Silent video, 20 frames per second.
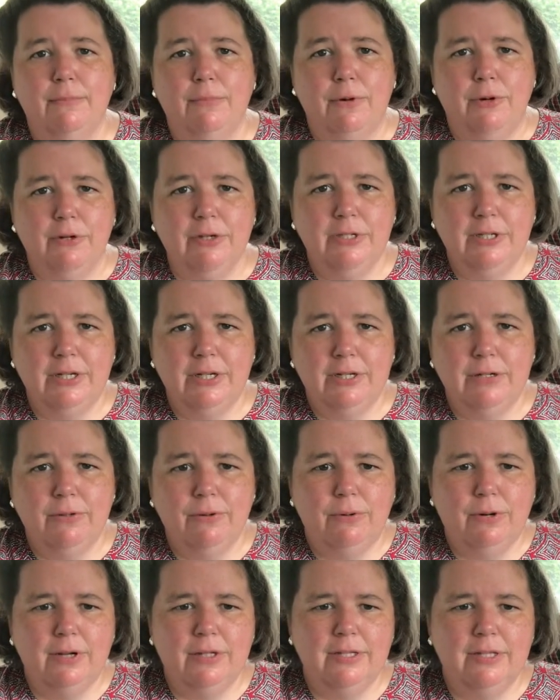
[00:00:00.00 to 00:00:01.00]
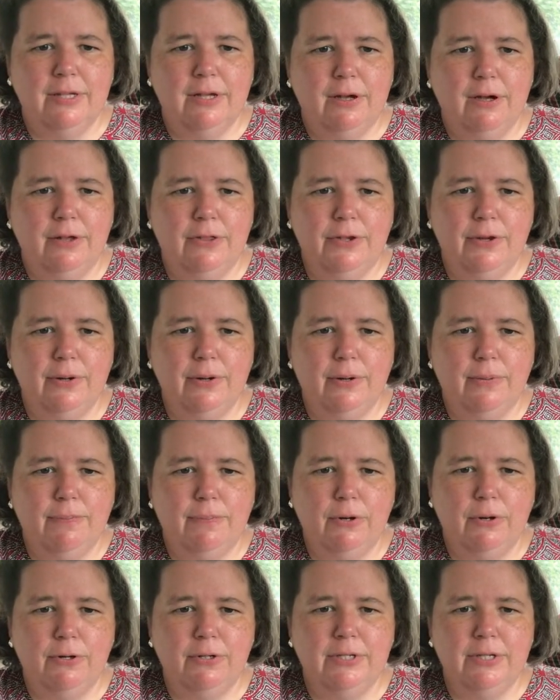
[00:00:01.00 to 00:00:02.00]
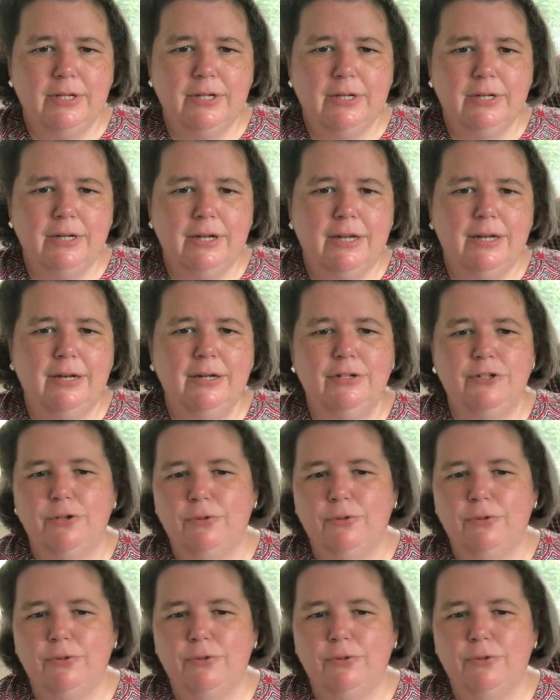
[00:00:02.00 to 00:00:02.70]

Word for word: mercy towards the other person in a